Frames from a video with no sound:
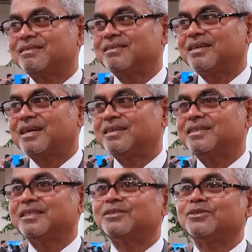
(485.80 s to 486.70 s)
the
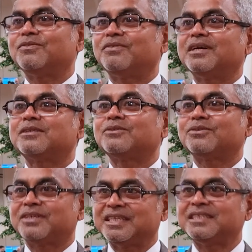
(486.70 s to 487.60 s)
countries should work to
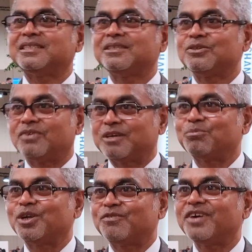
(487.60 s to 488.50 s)
reach to
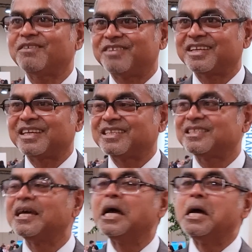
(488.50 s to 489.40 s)
1.5 degrees.
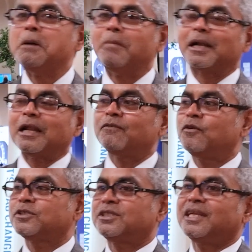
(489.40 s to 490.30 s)
But
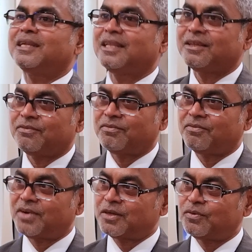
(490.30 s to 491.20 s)
unfortunately,
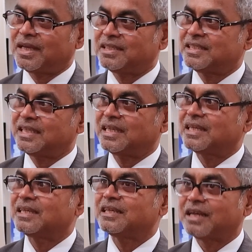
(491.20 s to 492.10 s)
what we are
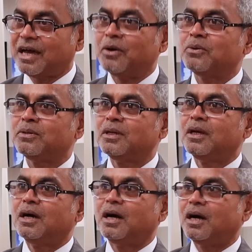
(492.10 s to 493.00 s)
seeing now
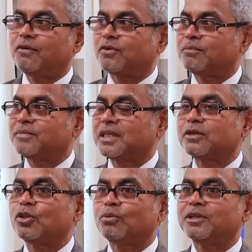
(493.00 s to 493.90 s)
from the
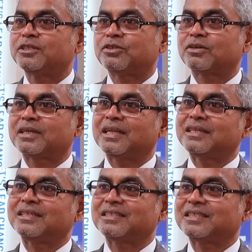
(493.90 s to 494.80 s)
global
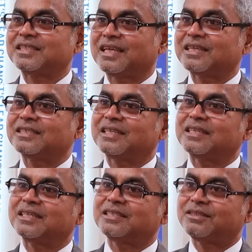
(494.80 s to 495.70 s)
stake is that
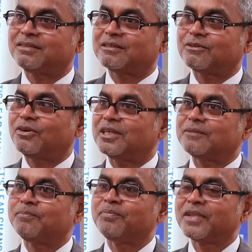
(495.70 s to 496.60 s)
it's going